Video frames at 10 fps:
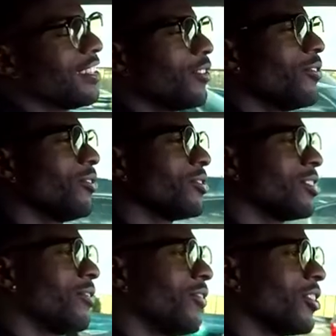it, feel,
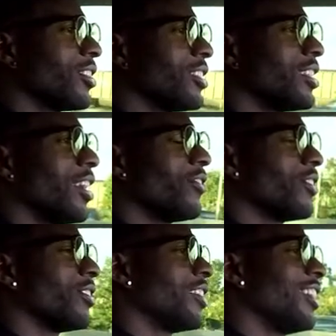it felt good to
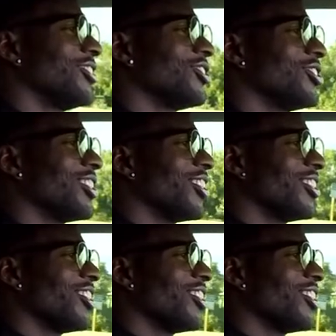have 130